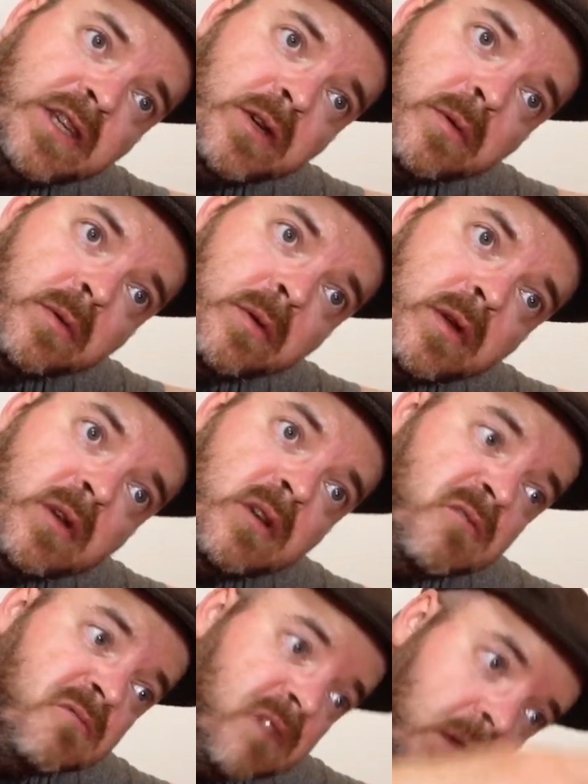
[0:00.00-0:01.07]
you
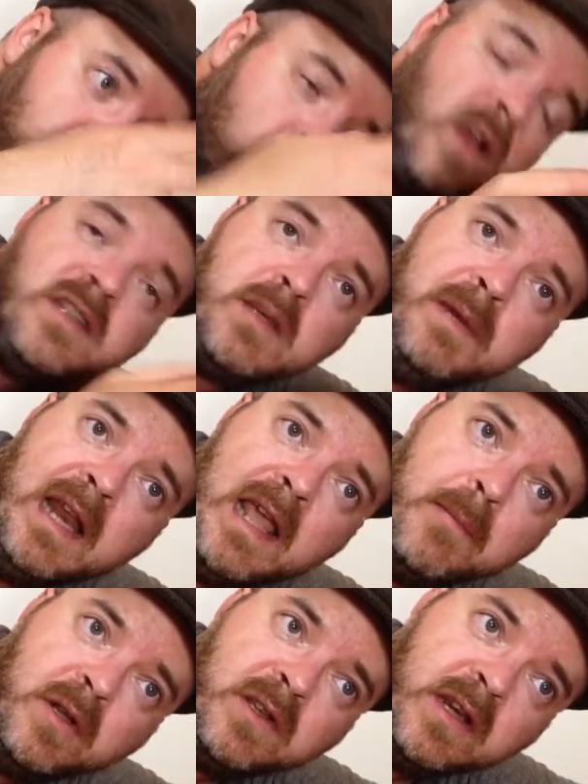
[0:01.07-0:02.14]
want to be
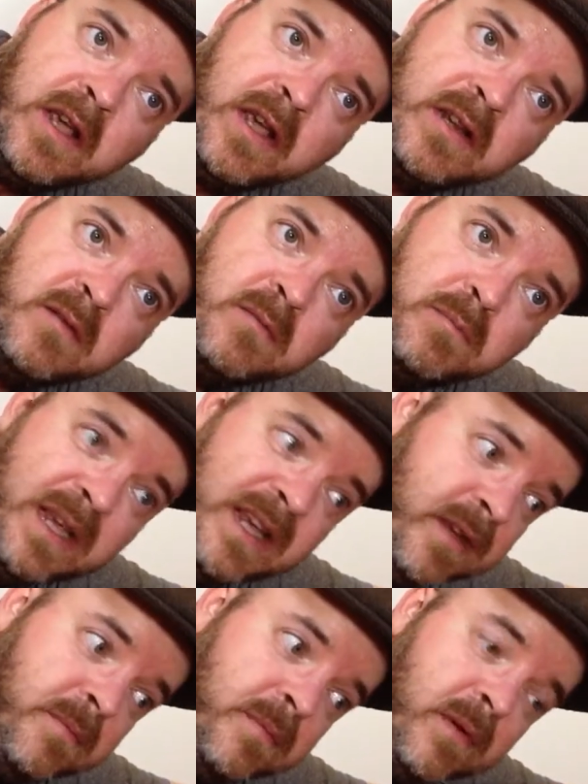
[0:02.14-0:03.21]
labelled a nerd and
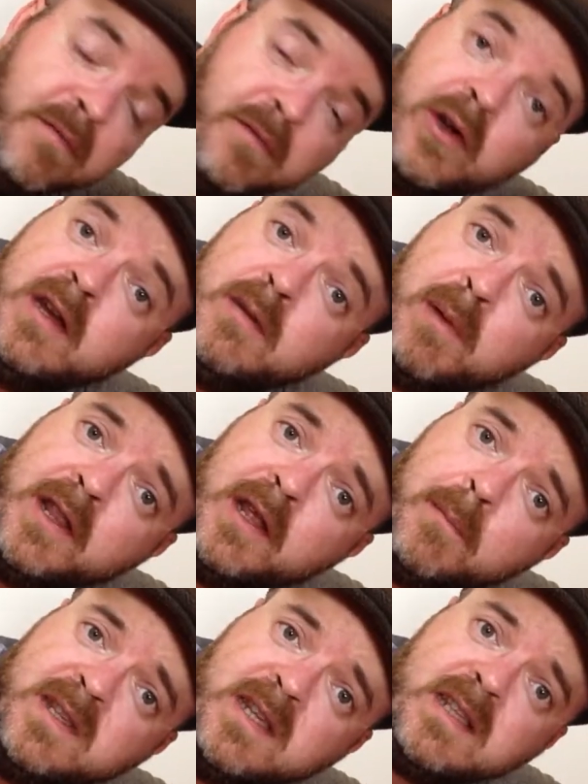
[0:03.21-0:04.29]
be avoided by the
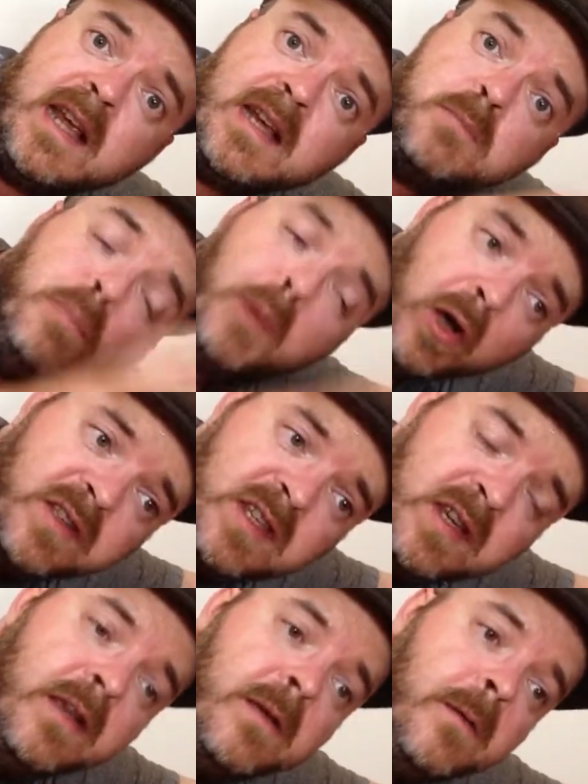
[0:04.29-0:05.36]
opposite sex.
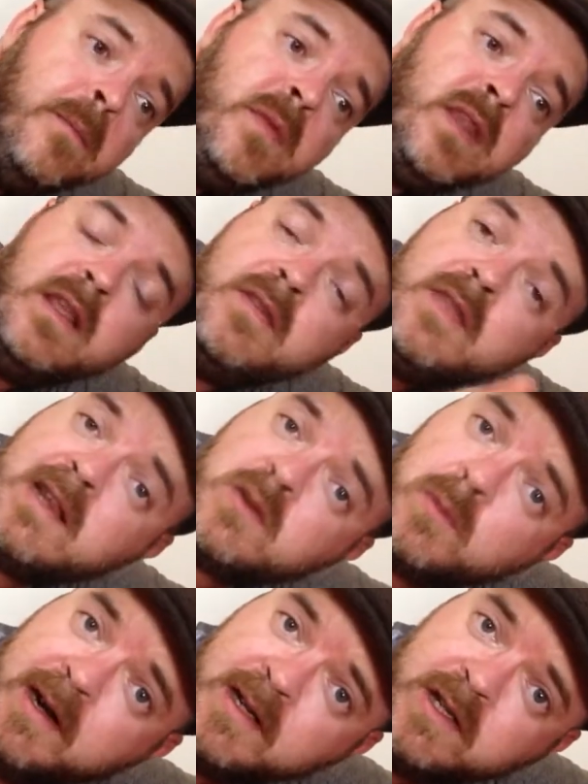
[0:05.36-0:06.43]
But that's
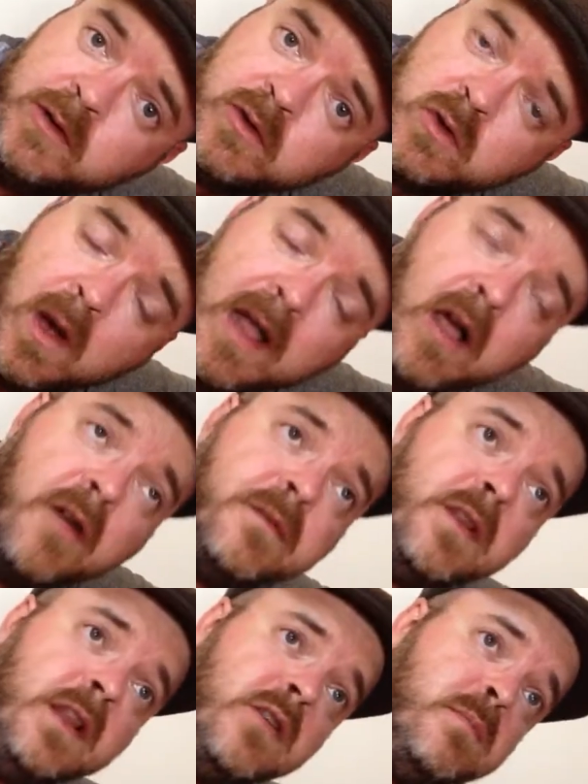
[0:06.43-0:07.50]
where it's used quite
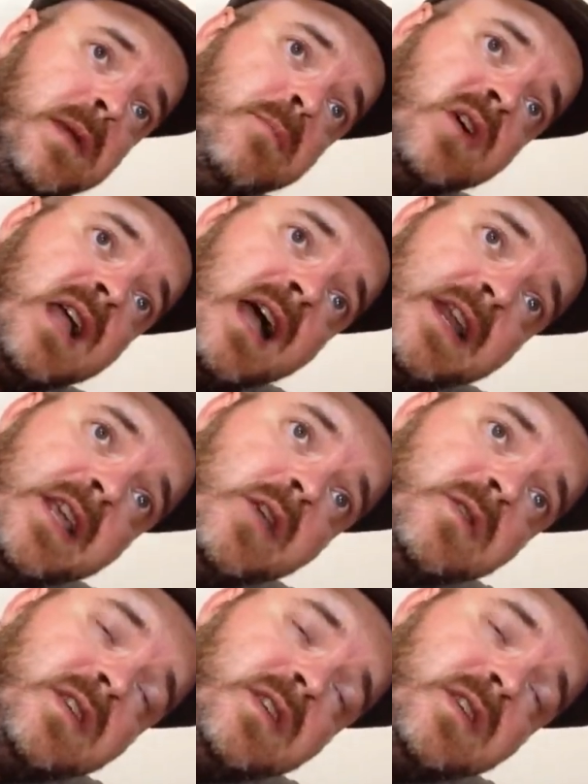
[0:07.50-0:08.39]
often. Those people kind of use